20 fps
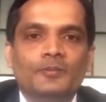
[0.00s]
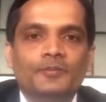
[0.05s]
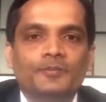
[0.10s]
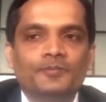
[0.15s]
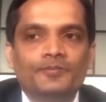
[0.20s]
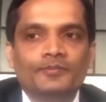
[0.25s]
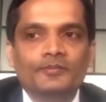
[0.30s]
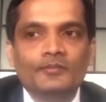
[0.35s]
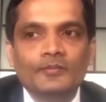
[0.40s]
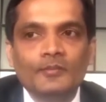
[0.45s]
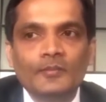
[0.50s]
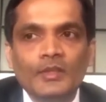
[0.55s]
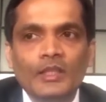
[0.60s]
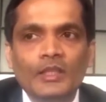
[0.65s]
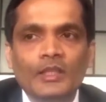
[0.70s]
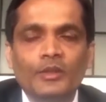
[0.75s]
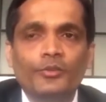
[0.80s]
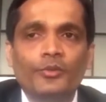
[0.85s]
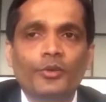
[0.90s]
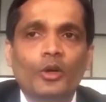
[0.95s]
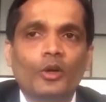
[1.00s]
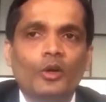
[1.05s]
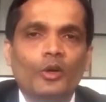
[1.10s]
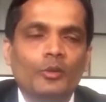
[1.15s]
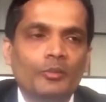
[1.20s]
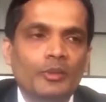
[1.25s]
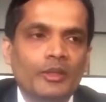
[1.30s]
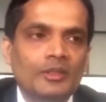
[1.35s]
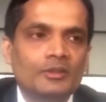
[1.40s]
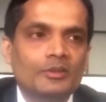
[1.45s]
then the disc
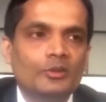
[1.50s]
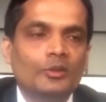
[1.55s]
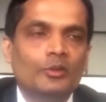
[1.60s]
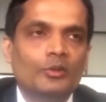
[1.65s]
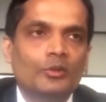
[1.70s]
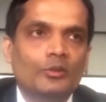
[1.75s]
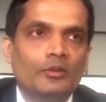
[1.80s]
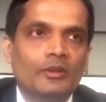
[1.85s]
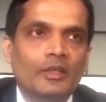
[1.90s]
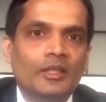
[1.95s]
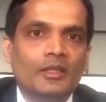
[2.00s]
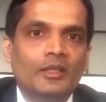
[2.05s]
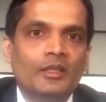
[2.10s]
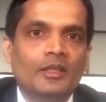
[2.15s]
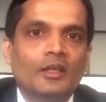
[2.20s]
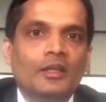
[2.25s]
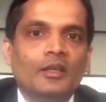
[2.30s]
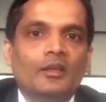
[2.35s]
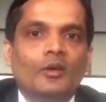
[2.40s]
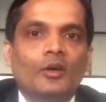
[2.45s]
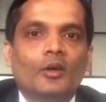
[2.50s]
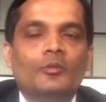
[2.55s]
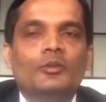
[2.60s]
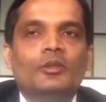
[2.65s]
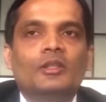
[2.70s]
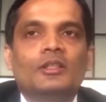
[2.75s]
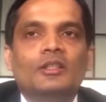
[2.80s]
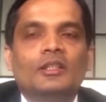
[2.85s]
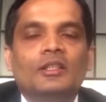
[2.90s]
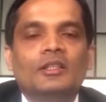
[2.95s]
does not get
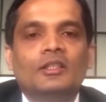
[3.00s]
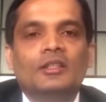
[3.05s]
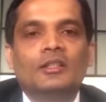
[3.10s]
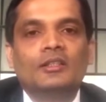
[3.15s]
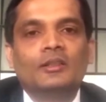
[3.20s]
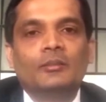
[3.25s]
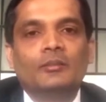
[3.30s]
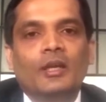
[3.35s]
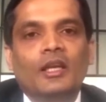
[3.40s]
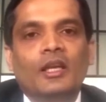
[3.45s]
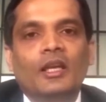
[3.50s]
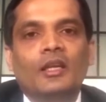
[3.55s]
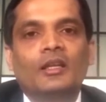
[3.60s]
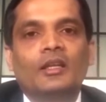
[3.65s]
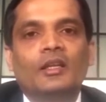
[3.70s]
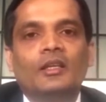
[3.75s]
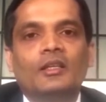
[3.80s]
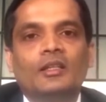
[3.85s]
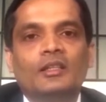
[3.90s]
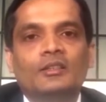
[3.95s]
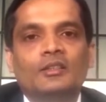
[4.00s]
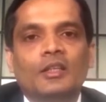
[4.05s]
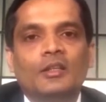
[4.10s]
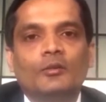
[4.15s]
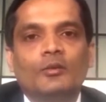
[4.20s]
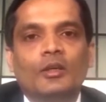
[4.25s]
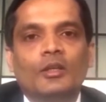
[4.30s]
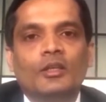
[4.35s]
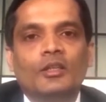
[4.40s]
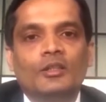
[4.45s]
nutrition and the products
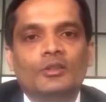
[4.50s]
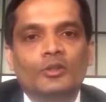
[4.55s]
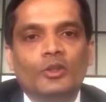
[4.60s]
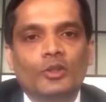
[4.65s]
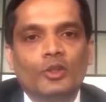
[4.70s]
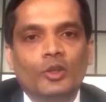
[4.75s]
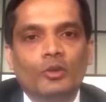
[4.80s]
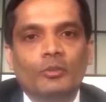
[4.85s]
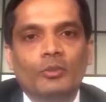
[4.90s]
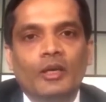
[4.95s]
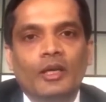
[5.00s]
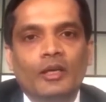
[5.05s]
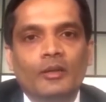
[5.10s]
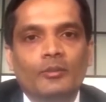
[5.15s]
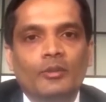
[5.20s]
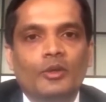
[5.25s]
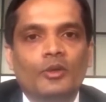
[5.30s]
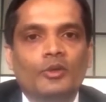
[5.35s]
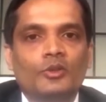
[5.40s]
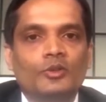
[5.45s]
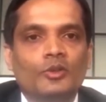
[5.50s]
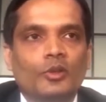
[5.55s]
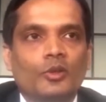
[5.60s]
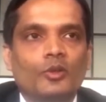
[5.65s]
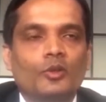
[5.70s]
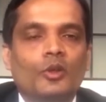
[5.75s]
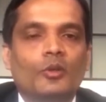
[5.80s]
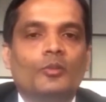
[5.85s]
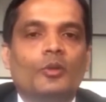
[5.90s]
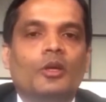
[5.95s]
of metabolism also
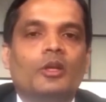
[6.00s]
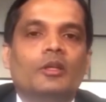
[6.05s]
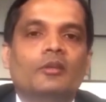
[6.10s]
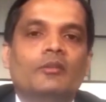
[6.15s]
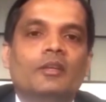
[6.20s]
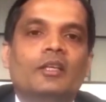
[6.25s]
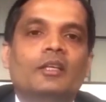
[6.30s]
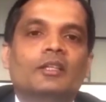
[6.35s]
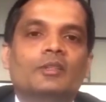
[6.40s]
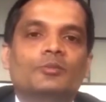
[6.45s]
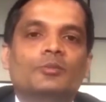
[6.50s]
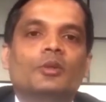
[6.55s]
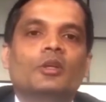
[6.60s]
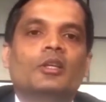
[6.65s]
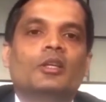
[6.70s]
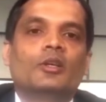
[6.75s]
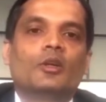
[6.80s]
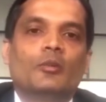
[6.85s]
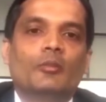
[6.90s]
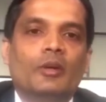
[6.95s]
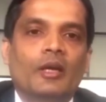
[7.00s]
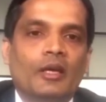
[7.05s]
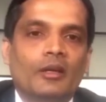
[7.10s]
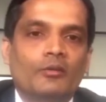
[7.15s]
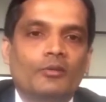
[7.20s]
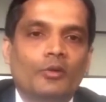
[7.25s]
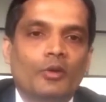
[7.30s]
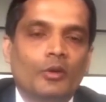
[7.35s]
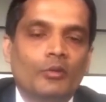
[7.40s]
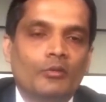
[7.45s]
will not be taken out of
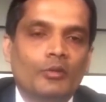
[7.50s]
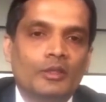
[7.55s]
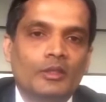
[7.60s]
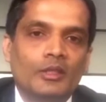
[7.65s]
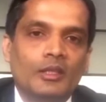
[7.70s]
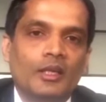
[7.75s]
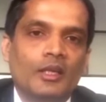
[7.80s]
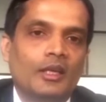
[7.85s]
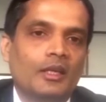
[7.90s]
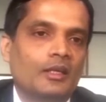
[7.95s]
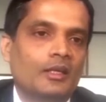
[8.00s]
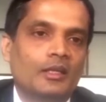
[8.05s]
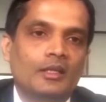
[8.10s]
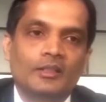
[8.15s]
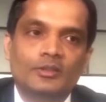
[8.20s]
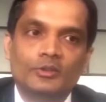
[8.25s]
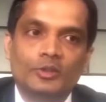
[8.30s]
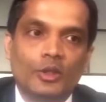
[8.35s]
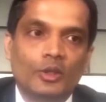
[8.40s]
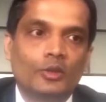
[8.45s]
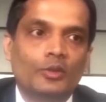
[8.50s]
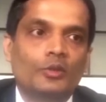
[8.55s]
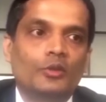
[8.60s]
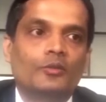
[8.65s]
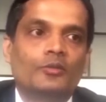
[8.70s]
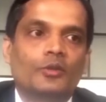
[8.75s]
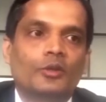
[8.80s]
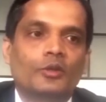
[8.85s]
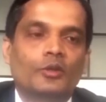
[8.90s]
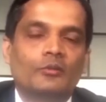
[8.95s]
the disc so
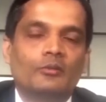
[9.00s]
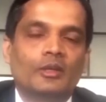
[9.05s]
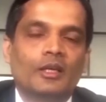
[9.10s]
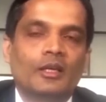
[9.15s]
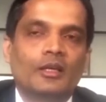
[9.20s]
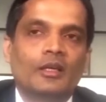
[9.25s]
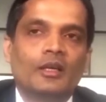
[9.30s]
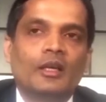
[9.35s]
it gets